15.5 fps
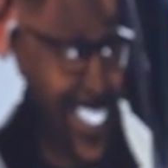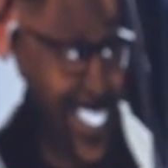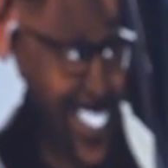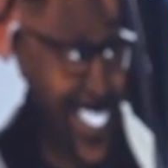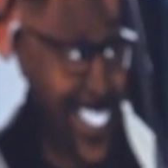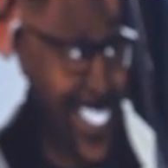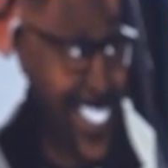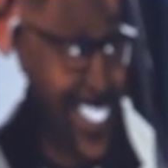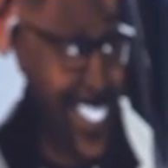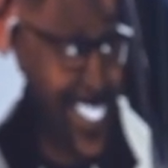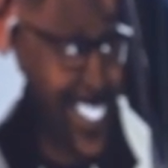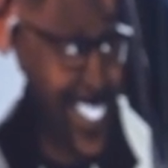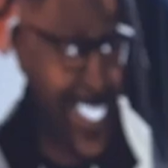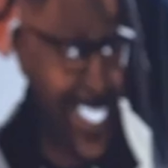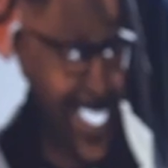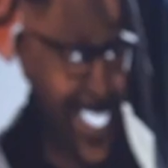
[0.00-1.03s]

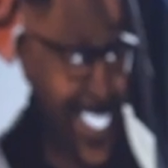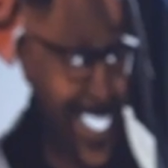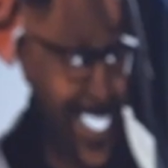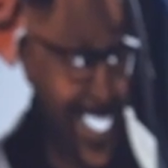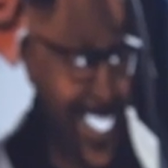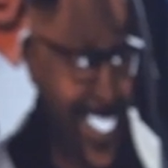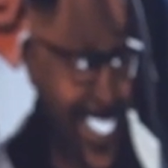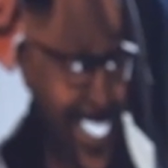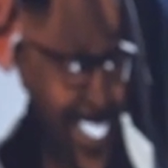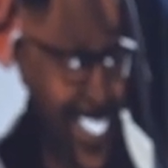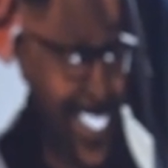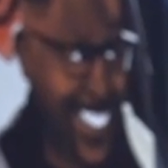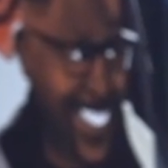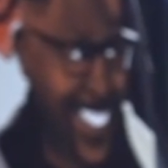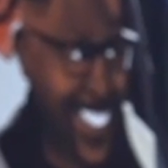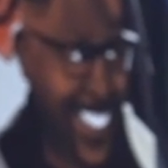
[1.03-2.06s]

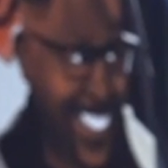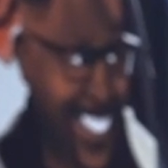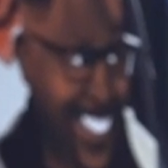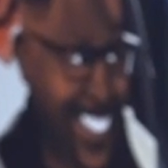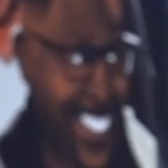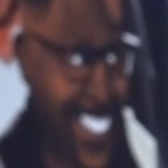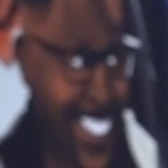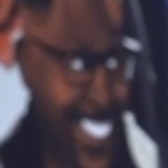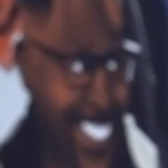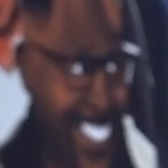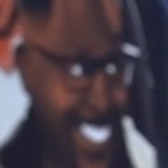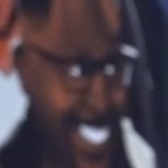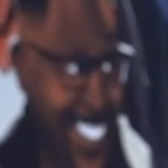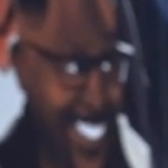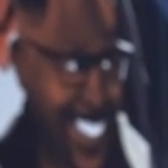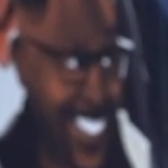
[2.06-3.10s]

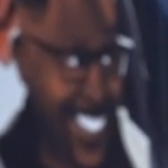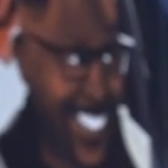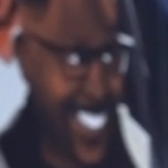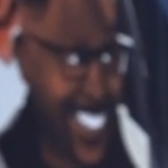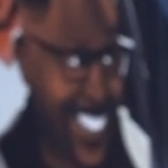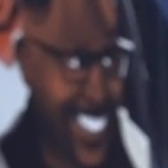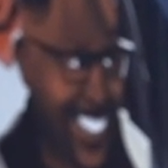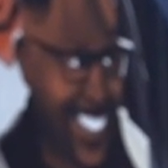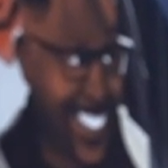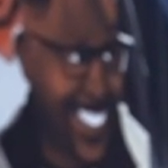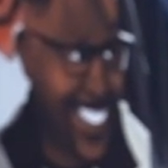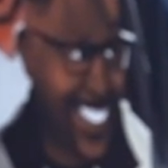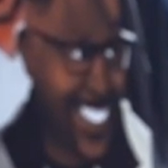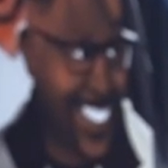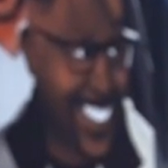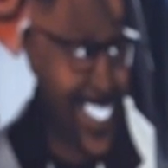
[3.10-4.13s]

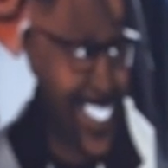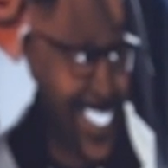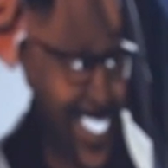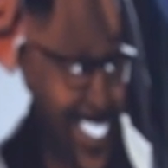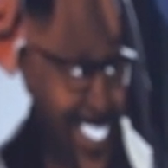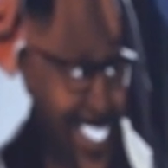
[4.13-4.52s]
The person shown says nothing.